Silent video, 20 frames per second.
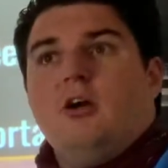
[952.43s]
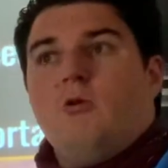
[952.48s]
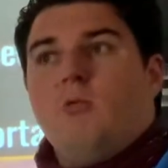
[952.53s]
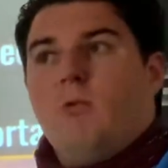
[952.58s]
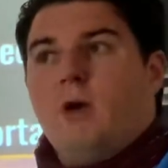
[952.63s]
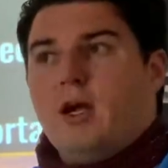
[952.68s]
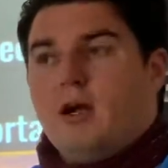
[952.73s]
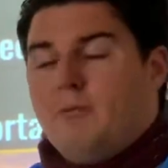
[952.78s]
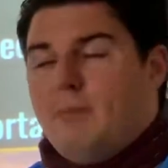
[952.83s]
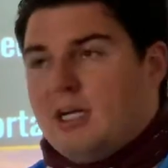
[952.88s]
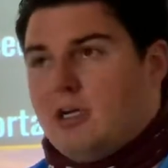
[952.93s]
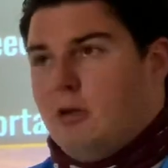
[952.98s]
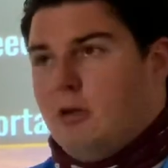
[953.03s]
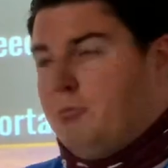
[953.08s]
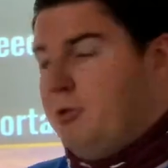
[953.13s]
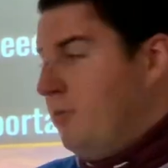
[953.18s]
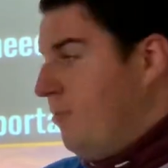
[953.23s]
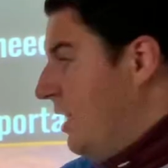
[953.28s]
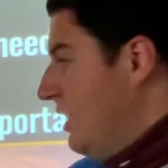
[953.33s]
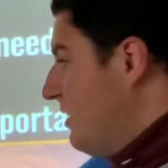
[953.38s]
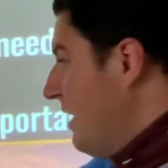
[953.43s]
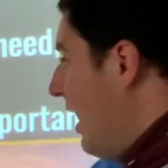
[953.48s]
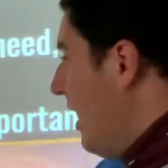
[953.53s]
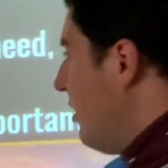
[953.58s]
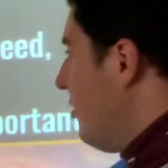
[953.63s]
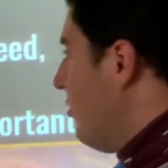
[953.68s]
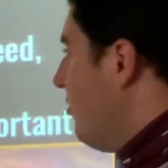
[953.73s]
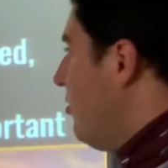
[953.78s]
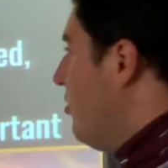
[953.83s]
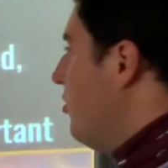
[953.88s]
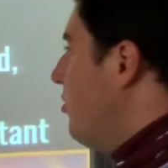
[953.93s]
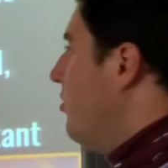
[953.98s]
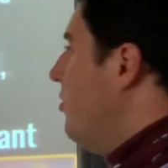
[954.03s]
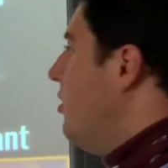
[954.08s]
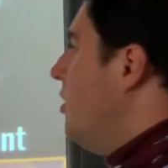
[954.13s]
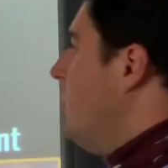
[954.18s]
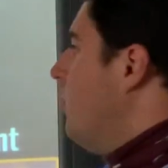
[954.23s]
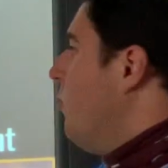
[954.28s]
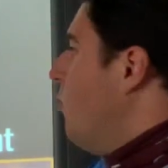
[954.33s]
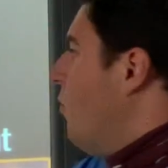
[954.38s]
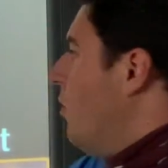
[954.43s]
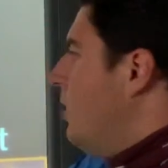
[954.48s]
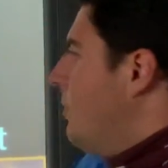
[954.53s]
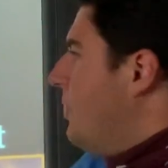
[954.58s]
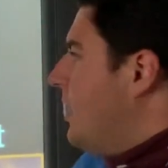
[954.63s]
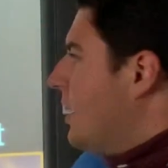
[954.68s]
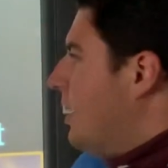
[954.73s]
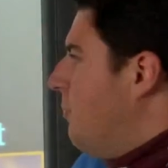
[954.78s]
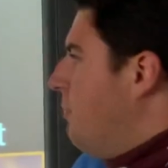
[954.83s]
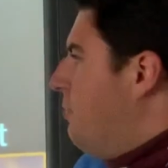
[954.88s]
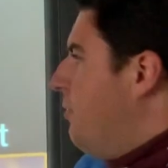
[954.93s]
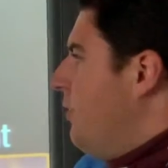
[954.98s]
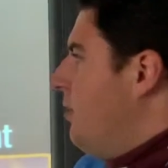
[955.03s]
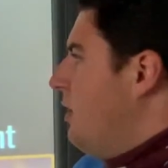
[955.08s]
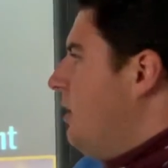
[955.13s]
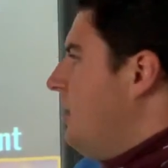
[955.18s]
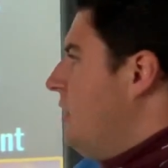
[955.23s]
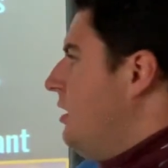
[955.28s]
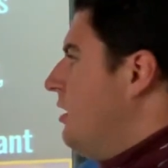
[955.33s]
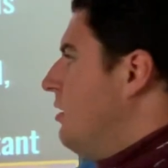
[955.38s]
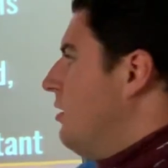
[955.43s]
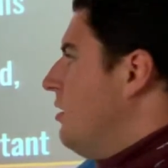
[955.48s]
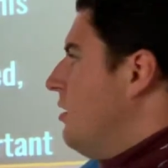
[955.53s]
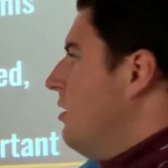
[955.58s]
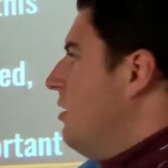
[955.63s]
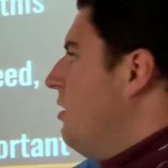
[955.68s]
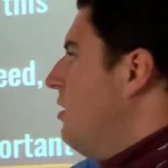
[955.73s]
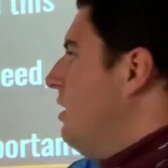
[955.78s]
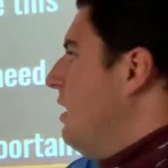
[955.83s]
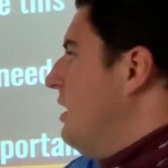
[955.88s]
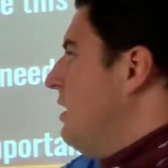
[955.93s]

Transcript: where am I gonna put my title, what am I gonna put here,